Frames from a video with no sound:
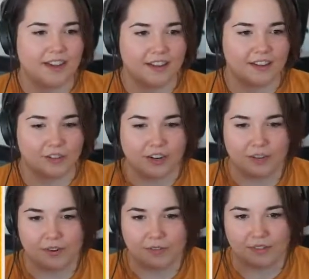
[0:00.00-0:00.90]
Great
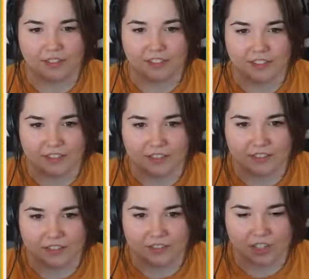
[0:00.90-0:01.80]
reference to
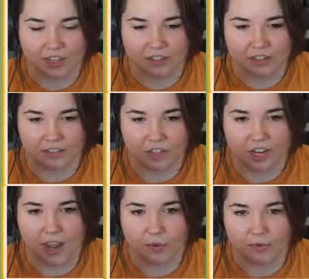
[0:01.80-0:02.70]
check
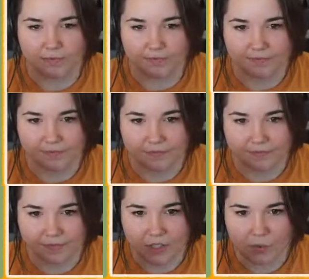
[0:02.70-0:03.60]
out.
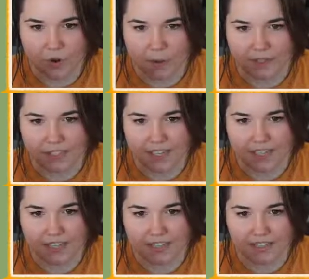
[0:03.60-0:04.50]
Robin
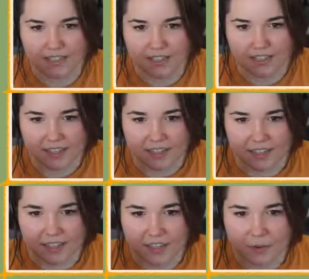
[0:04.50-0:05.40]
says,
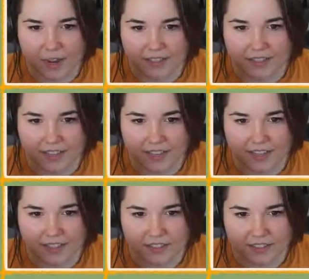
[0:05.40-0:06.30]
Kilo West
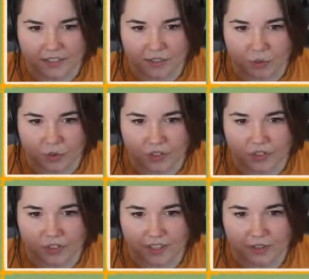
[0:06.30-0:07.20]
says, the world's
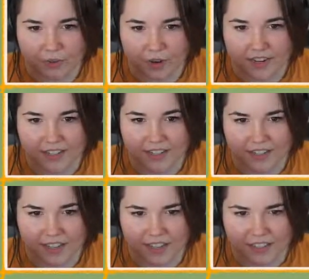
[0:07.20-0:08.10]
greatest
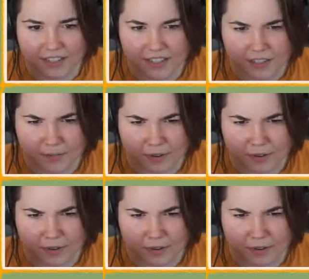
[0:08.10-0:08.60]
klutz is my